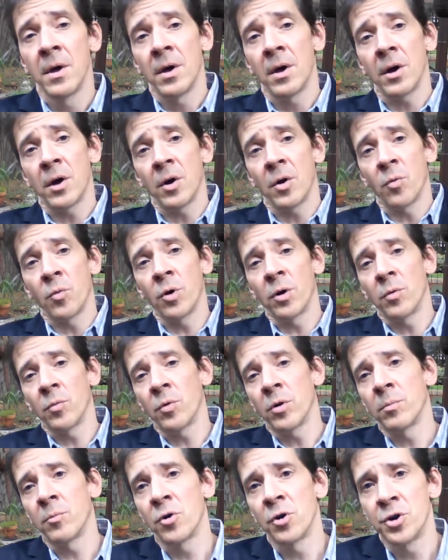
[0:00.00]

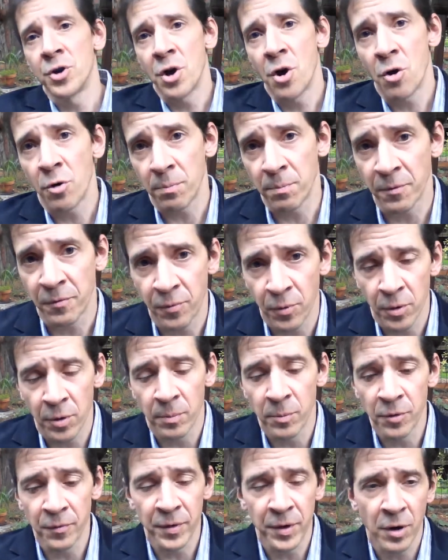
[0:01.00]
One more note before
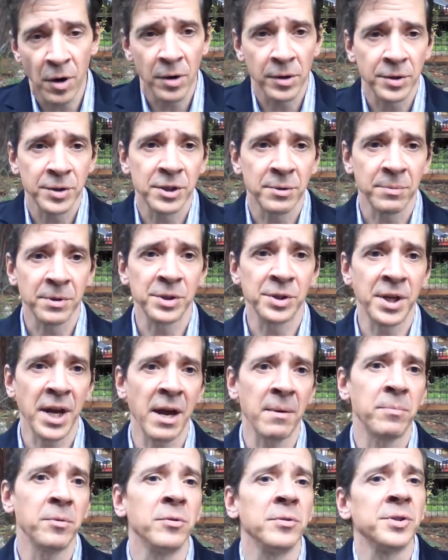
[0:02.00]
moving on to some
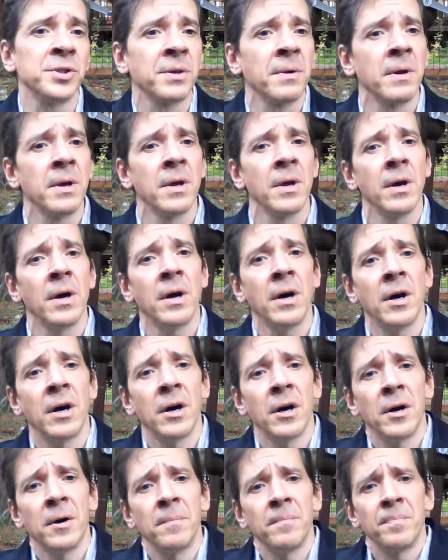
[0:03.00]
examples.
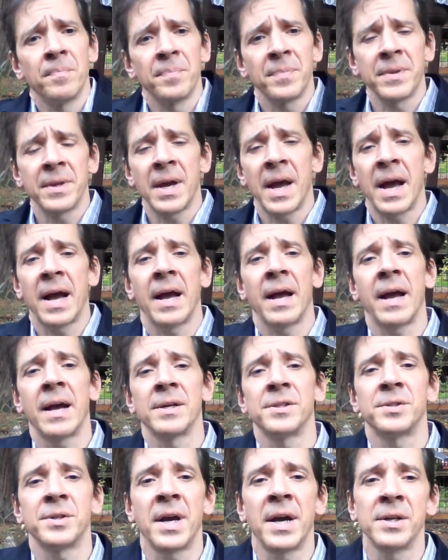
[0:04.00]

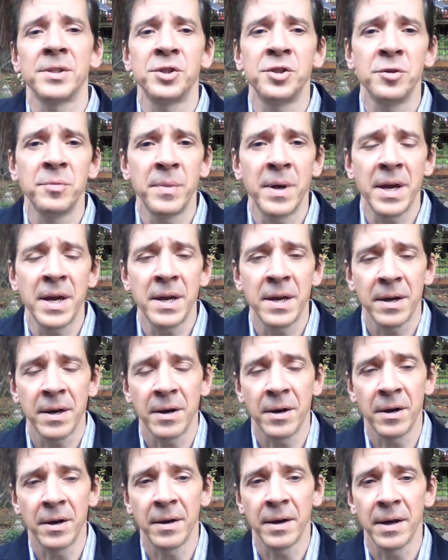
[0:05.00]
As you may
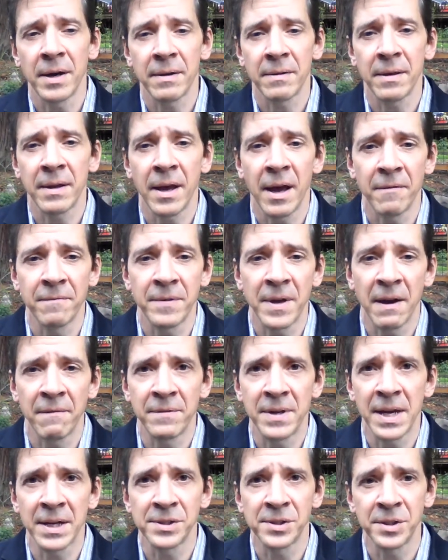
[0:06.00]

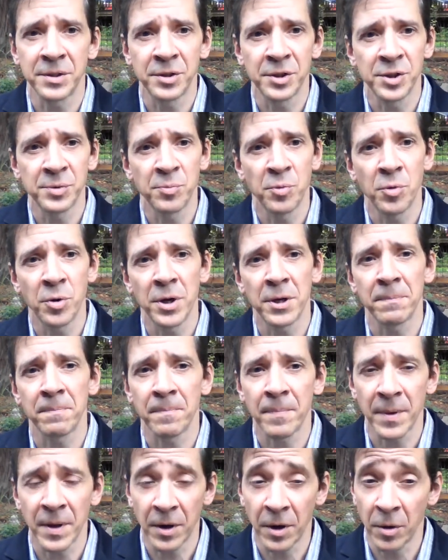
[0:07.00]
have guessed at this point,
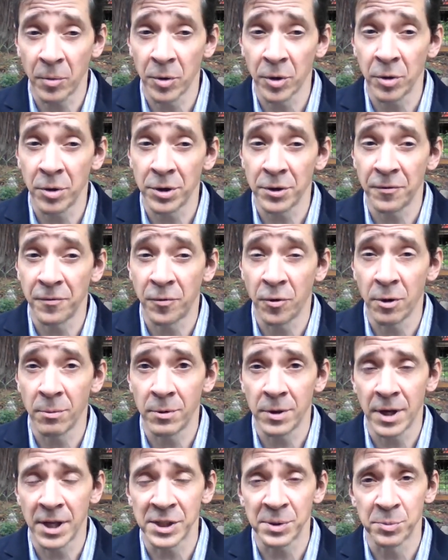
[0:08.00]
we're going to
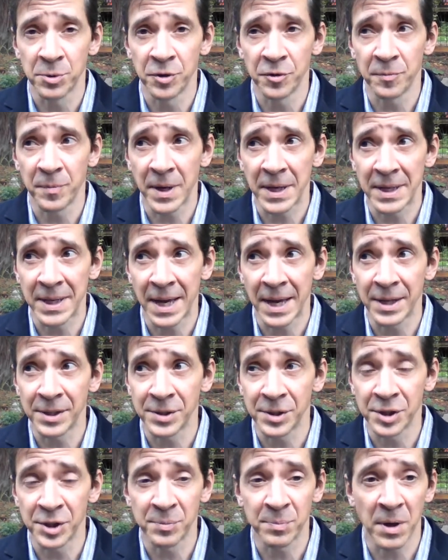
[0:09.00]
formalize proof by
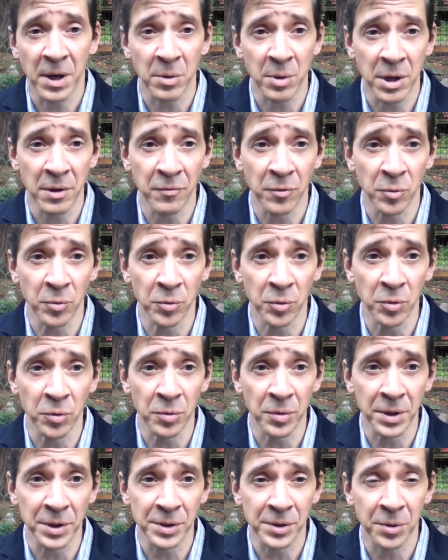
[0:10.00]
cases by way of a
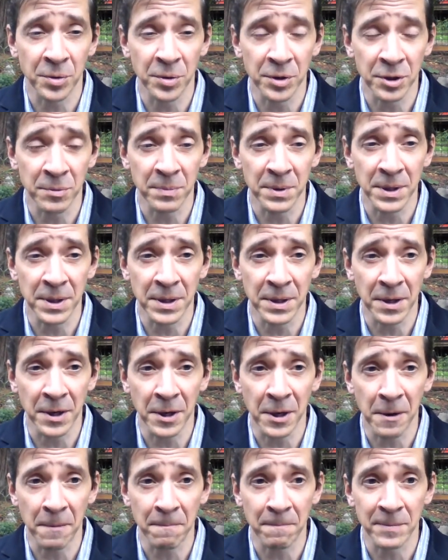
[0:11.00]
rule that's going to be
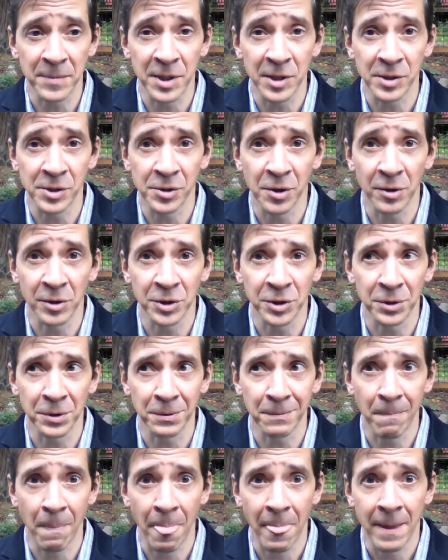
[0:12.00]

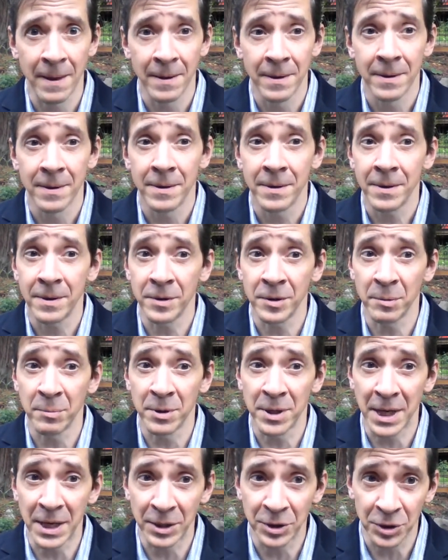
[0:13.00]
disjunction
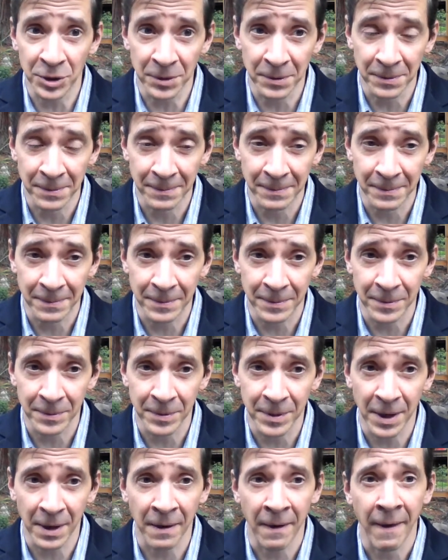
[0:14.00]
elimination.
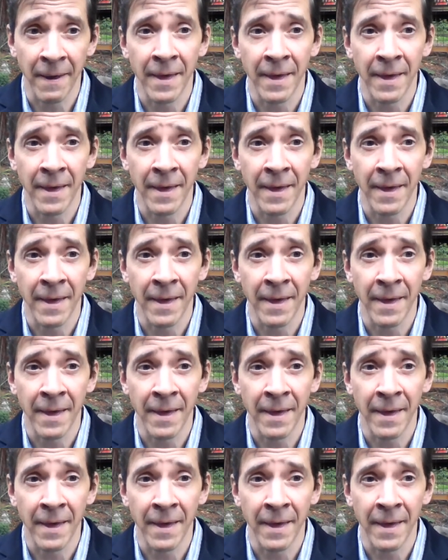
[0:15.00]
Okay.